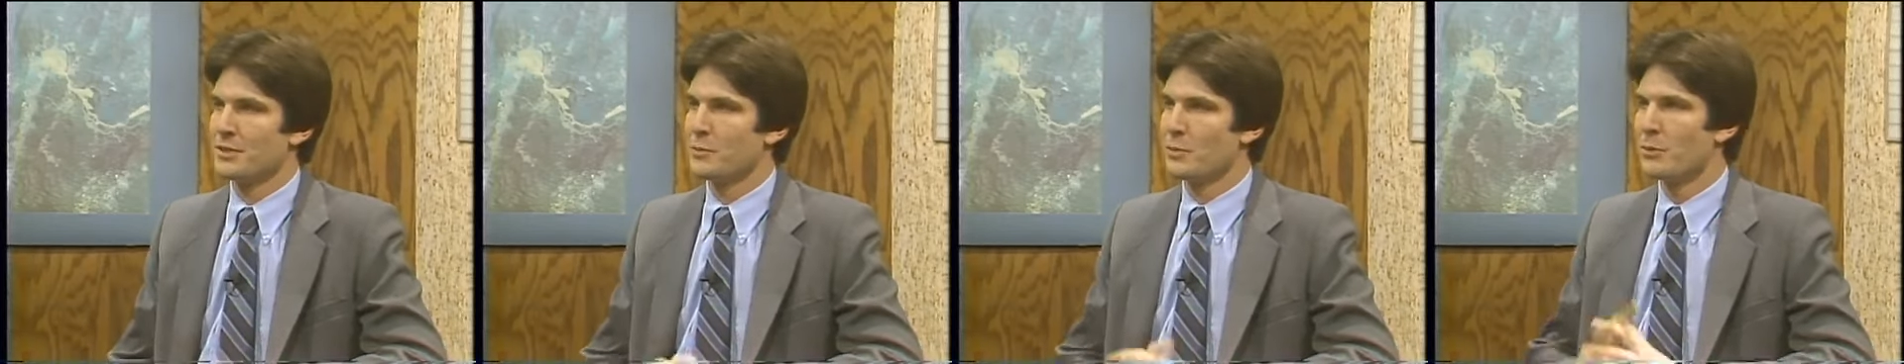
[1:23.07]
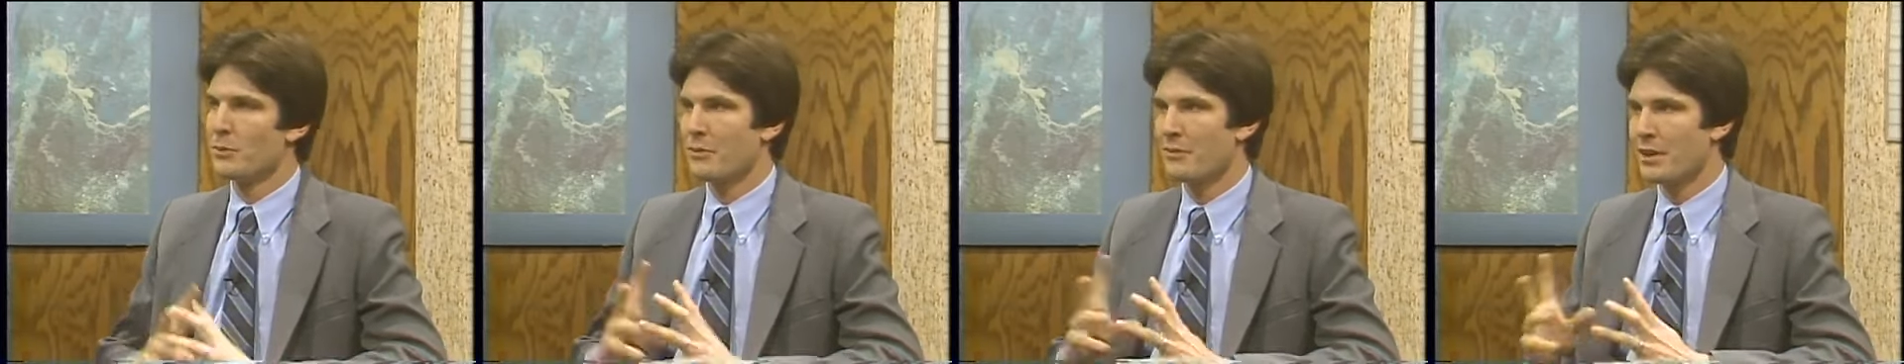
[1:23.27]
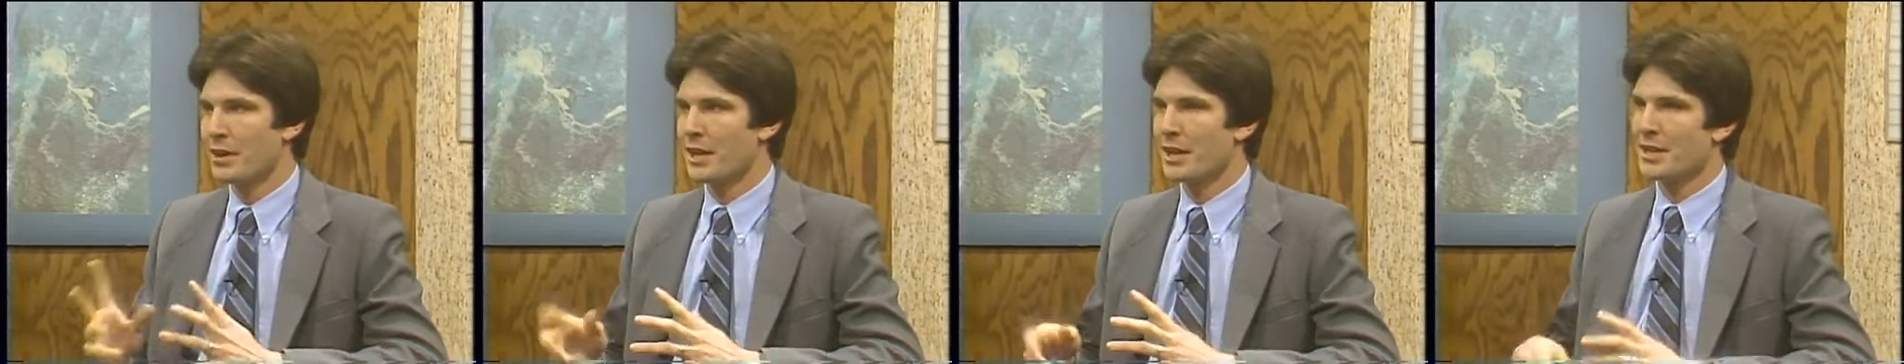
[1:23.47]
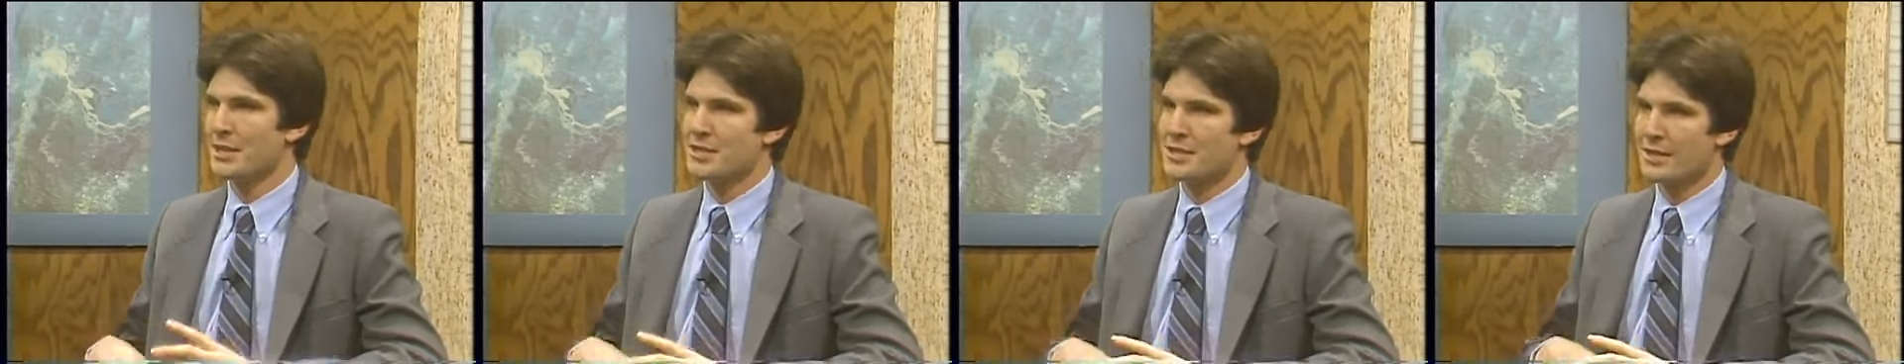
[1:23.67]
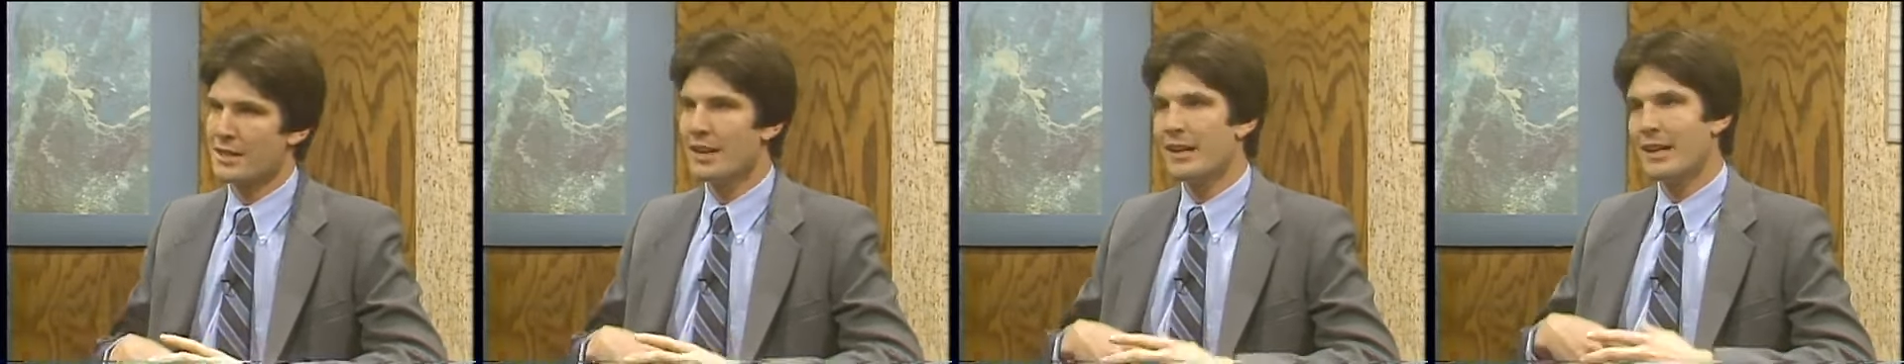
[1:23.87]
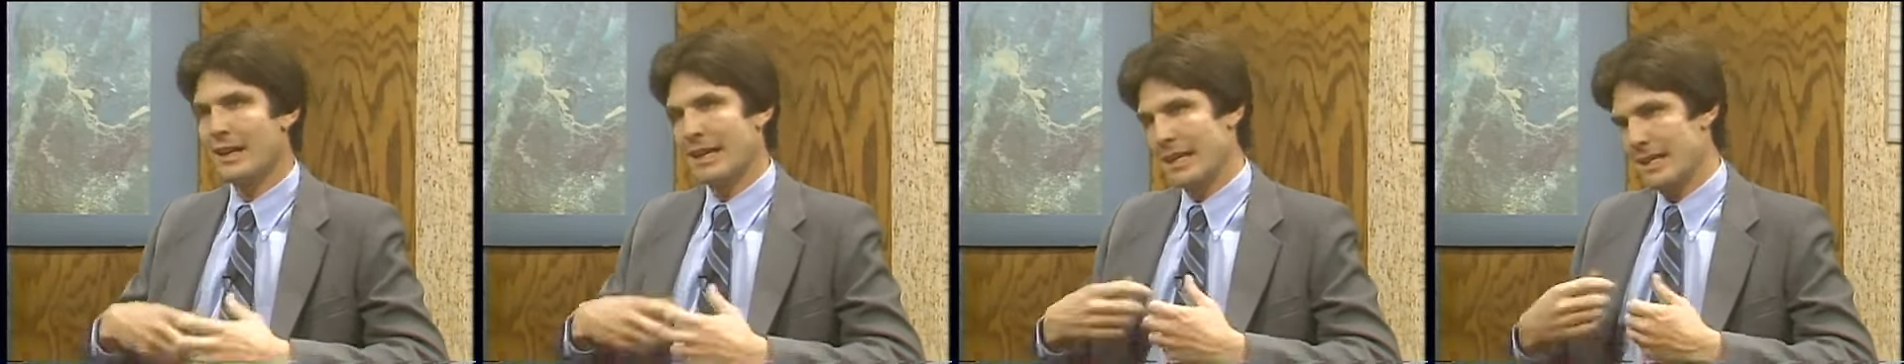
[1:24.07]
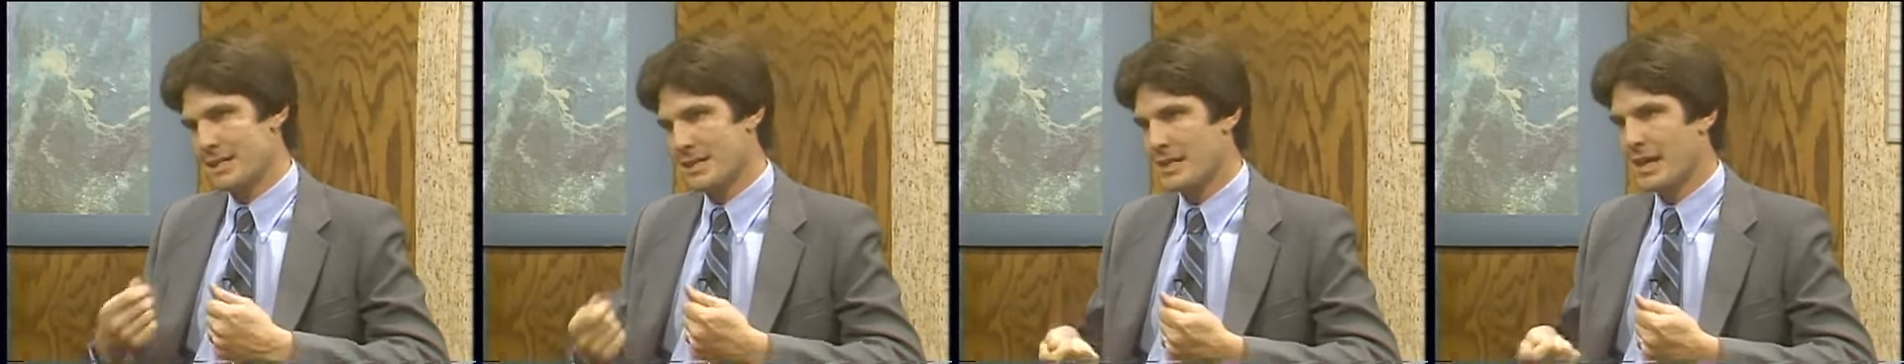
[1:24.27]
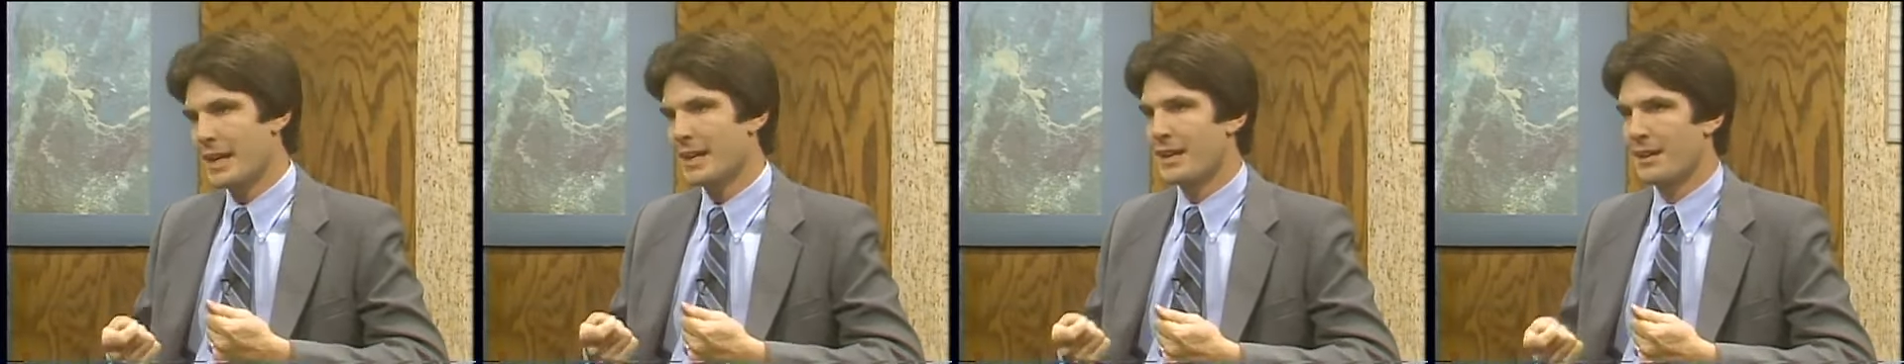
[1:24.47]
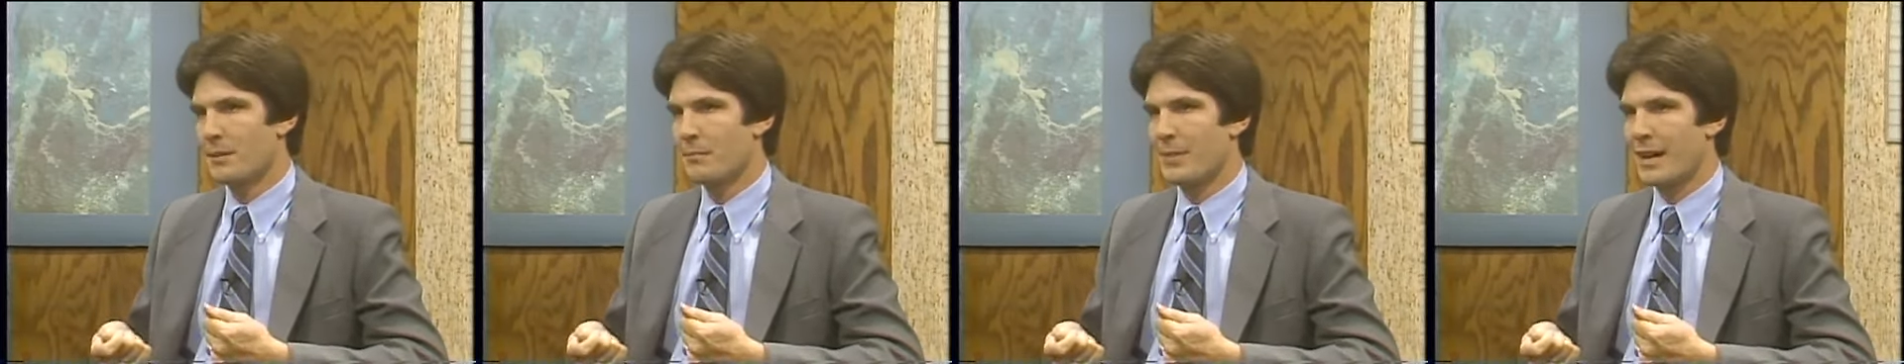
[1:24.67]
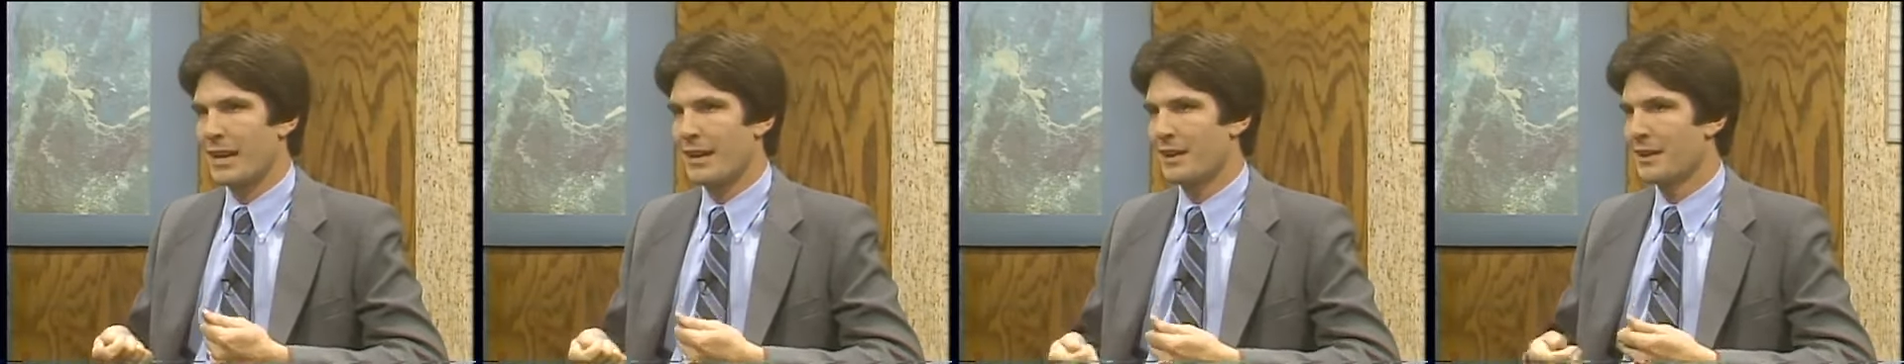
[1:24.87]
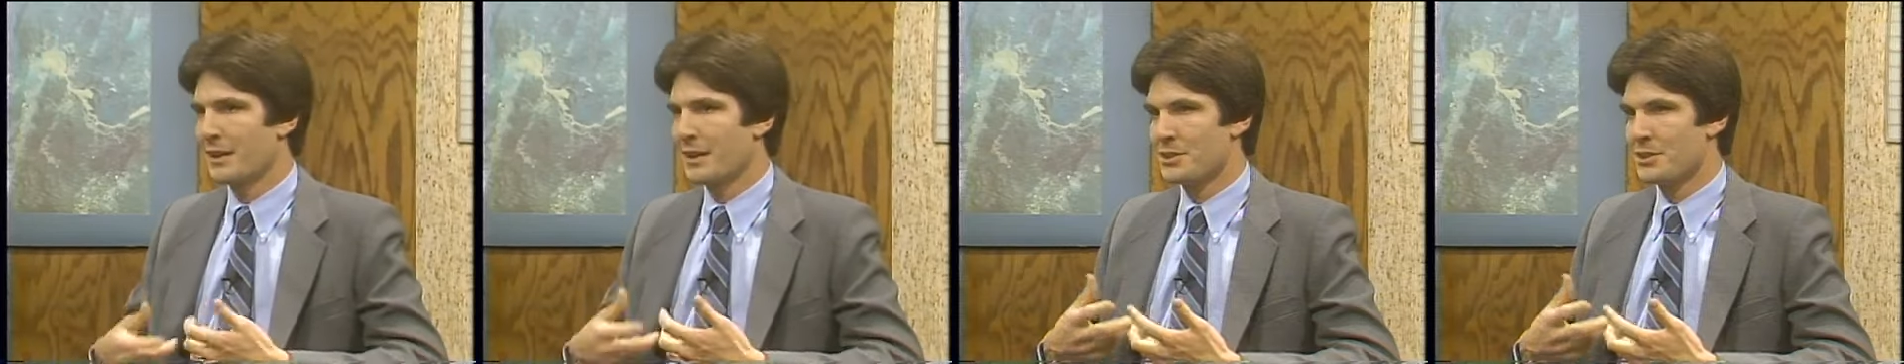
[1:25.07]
and we were very excited about it.